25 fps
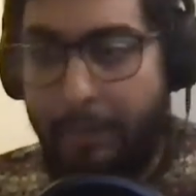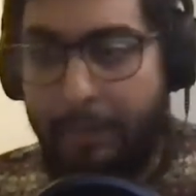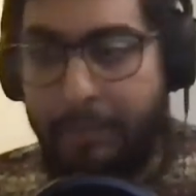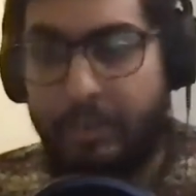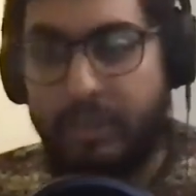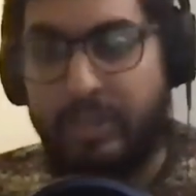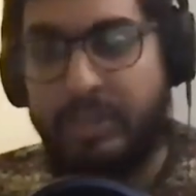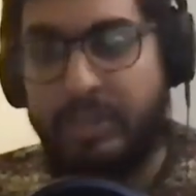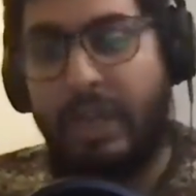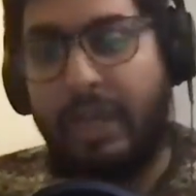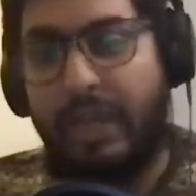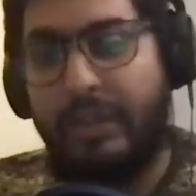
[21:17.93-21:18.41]

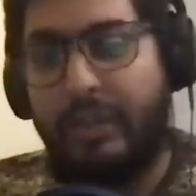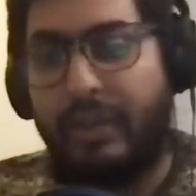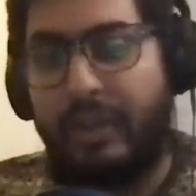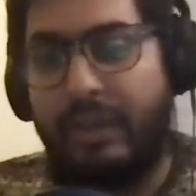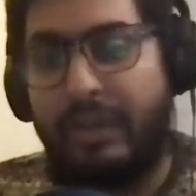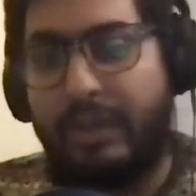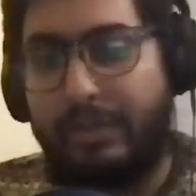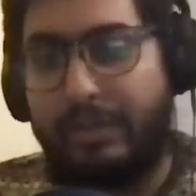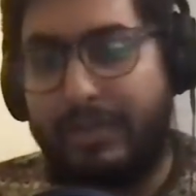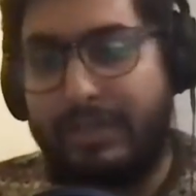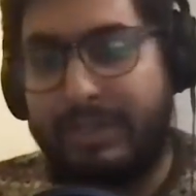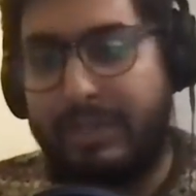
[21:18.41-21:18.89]
Because the other
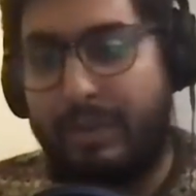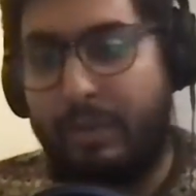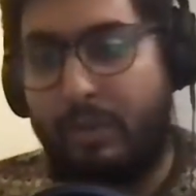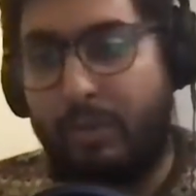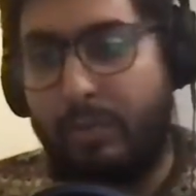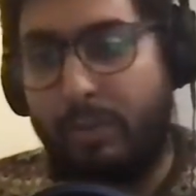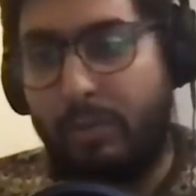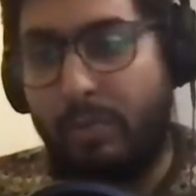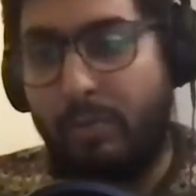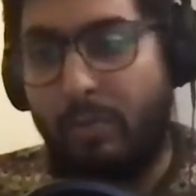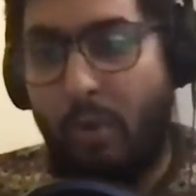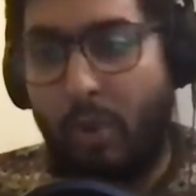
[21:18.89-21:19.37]
80%
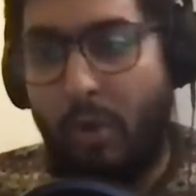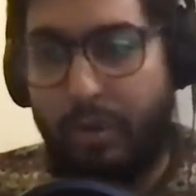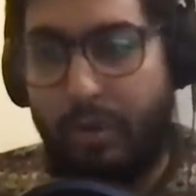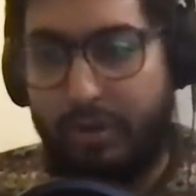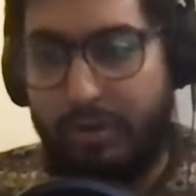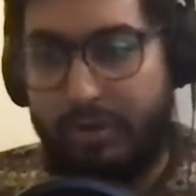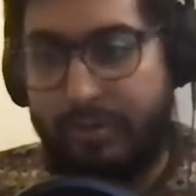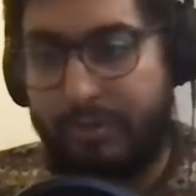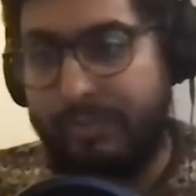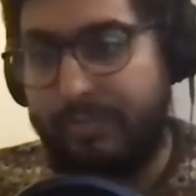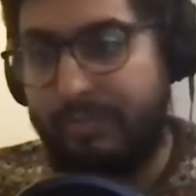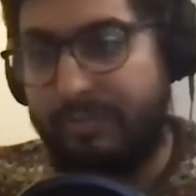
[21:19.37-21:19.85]
would be
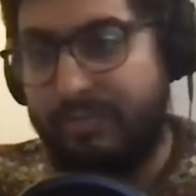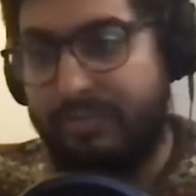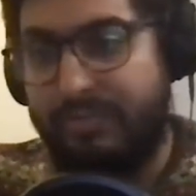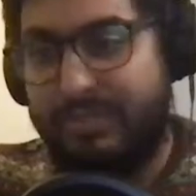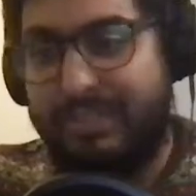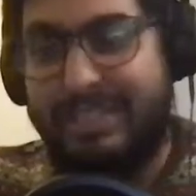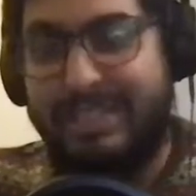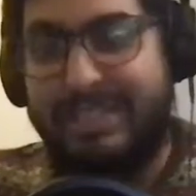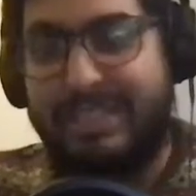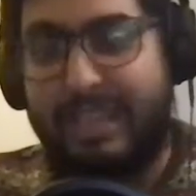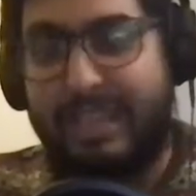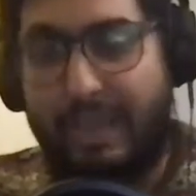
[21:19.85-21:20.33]
more
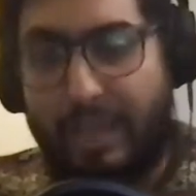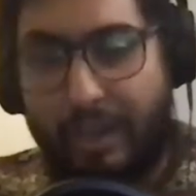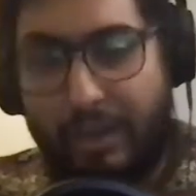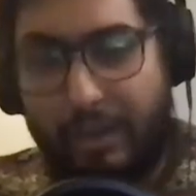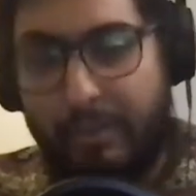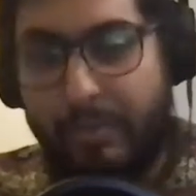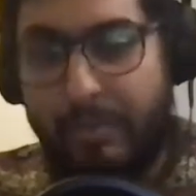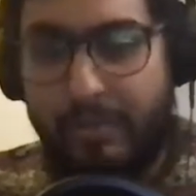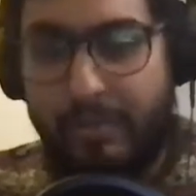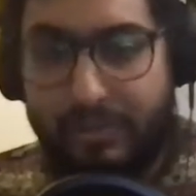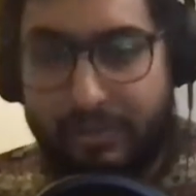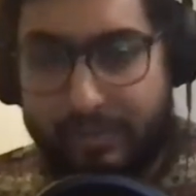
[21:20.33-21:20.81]

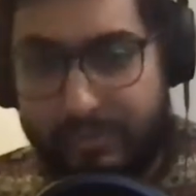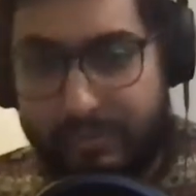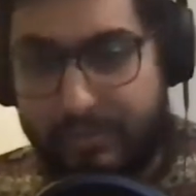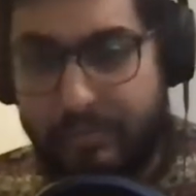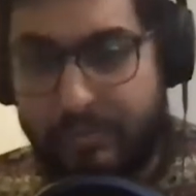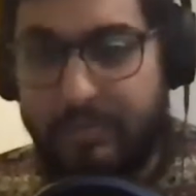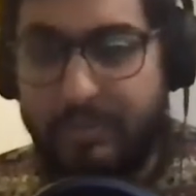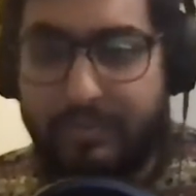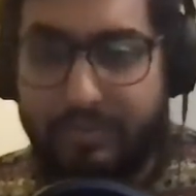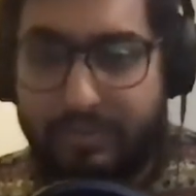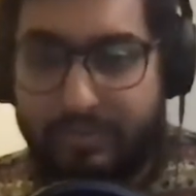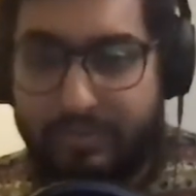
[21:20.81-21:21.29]
scalable,
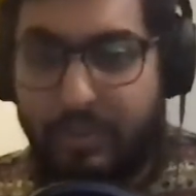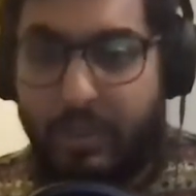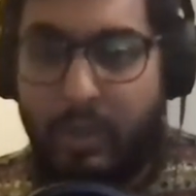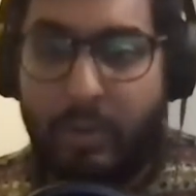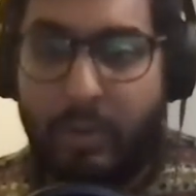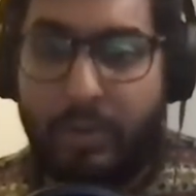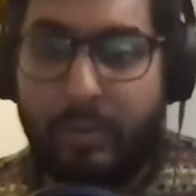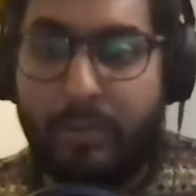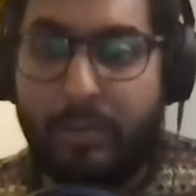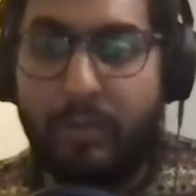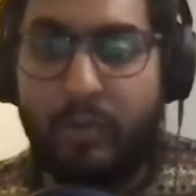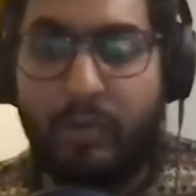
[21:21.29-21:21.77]

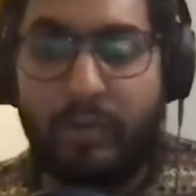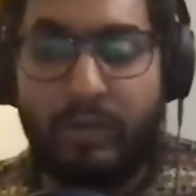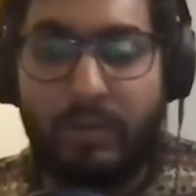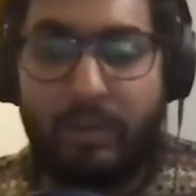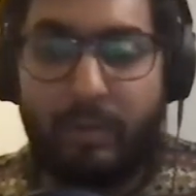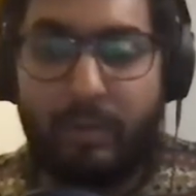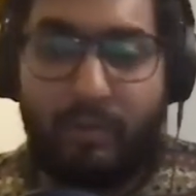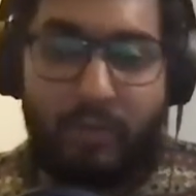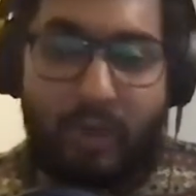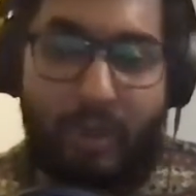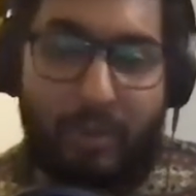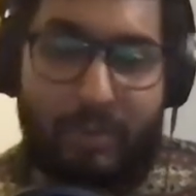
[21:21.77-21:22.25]
improving
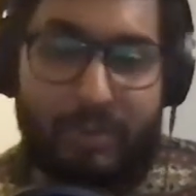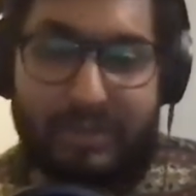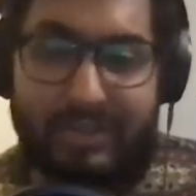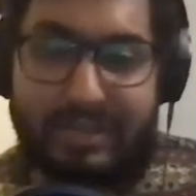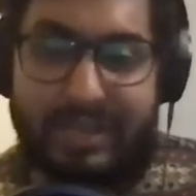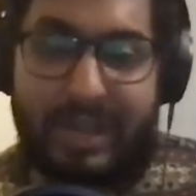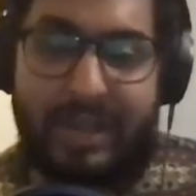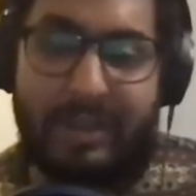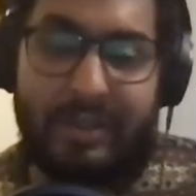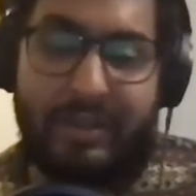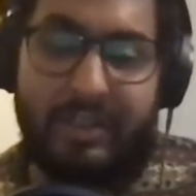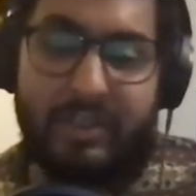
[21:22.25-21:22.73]
the performance
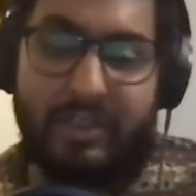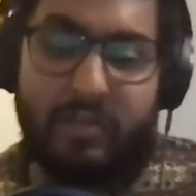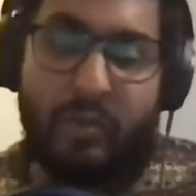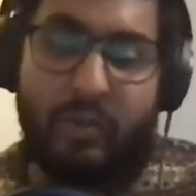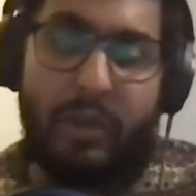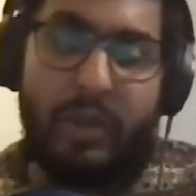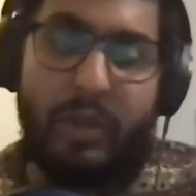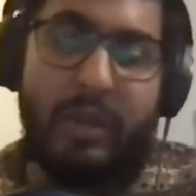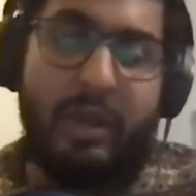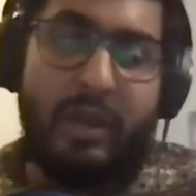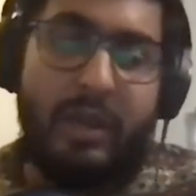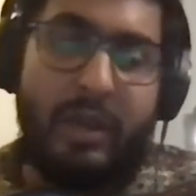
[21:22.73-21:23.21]
tactics,
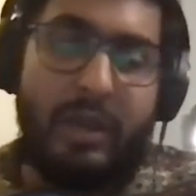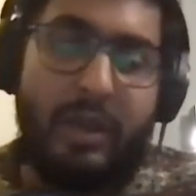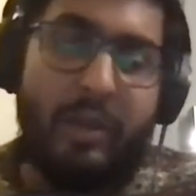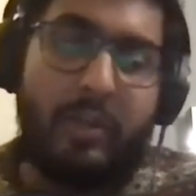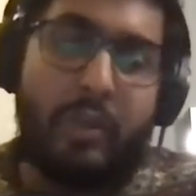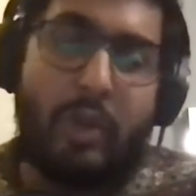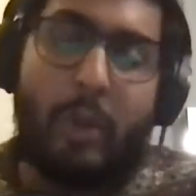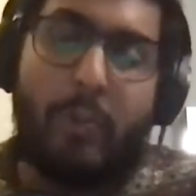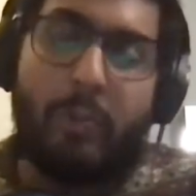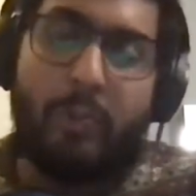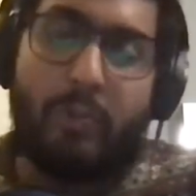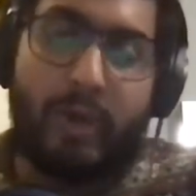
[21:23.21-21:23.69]
while
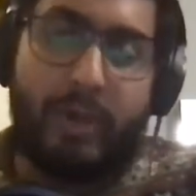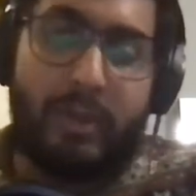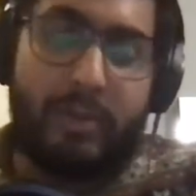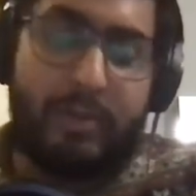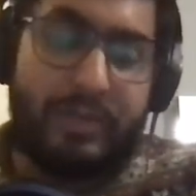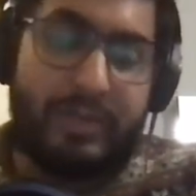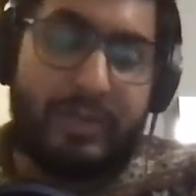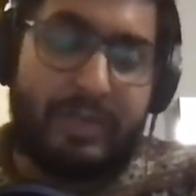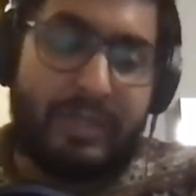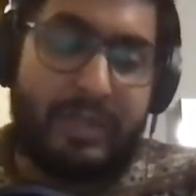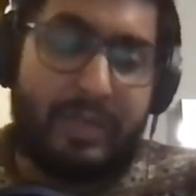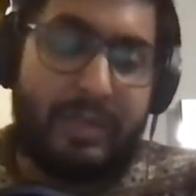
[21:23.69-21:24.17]
top
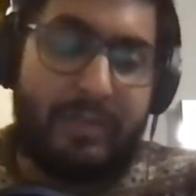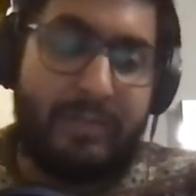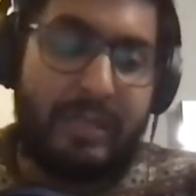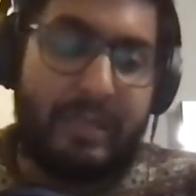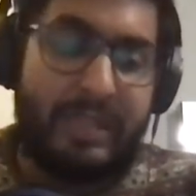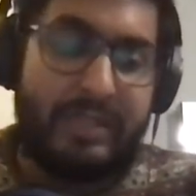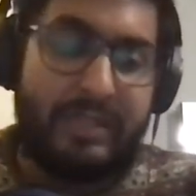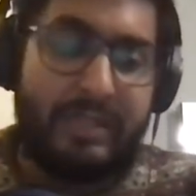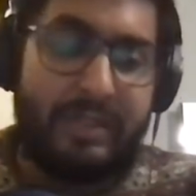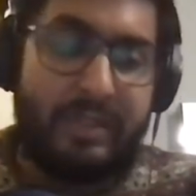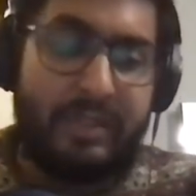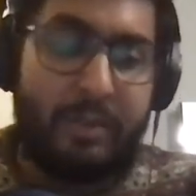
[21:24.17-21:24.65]
20%, I'm
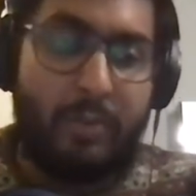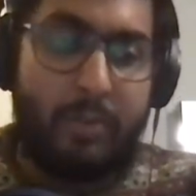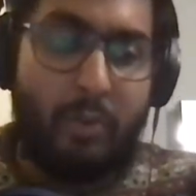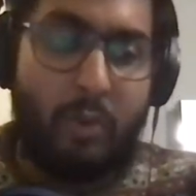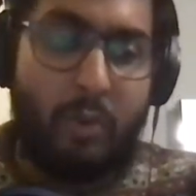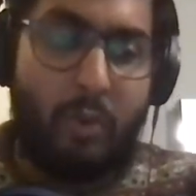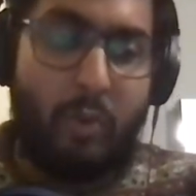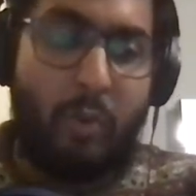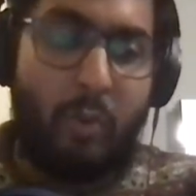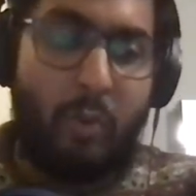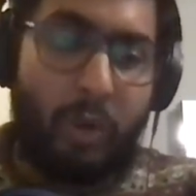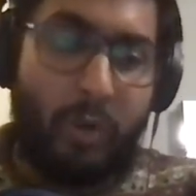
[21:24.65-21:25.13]
guessing, are
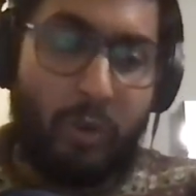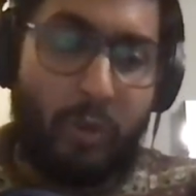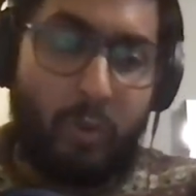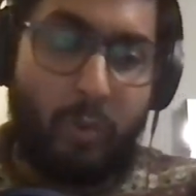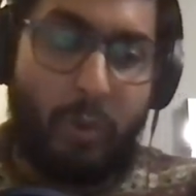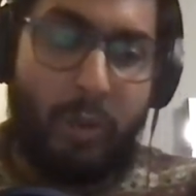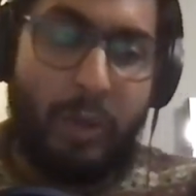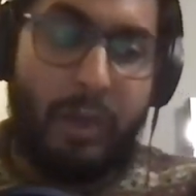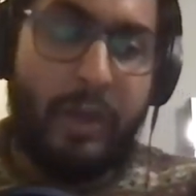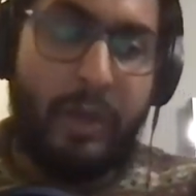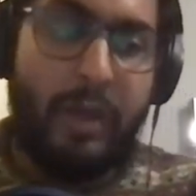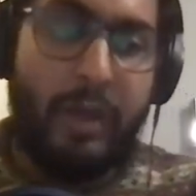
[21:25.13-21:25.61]
more
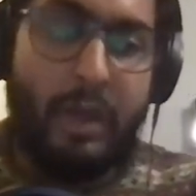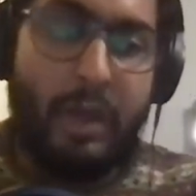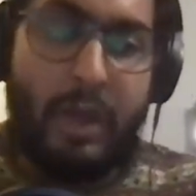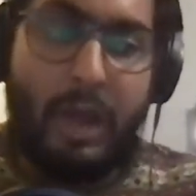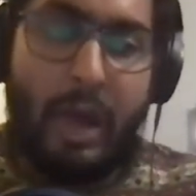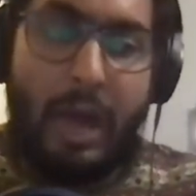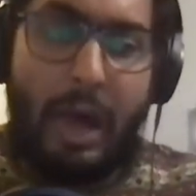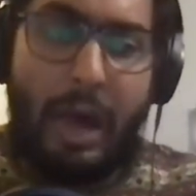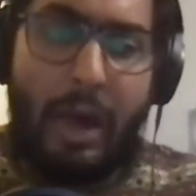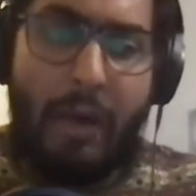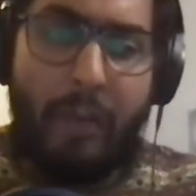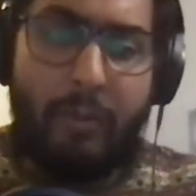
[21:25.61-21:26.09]
one-on-one.
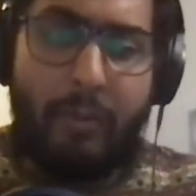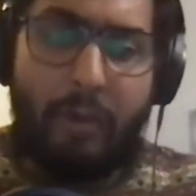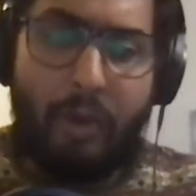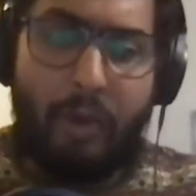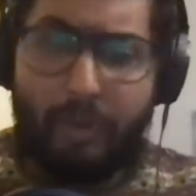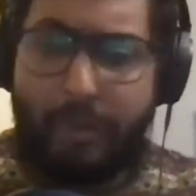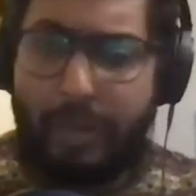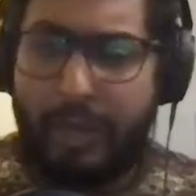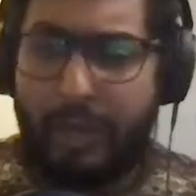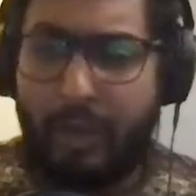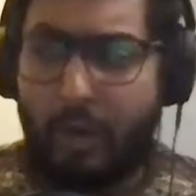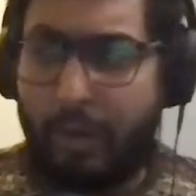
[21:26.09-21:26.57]

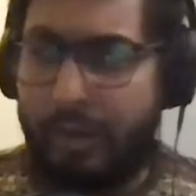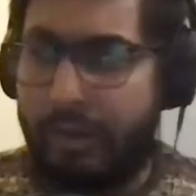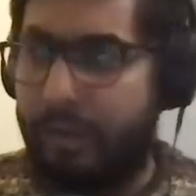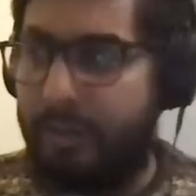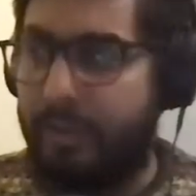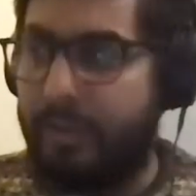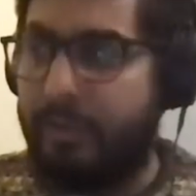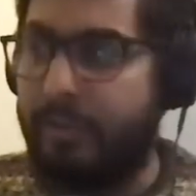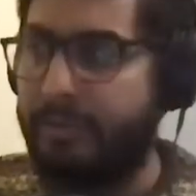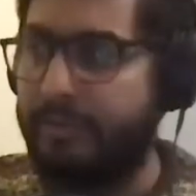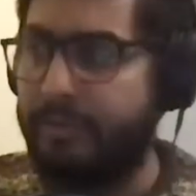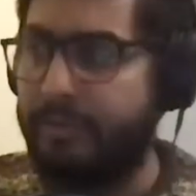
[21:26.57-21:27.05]
Or am I wrong here?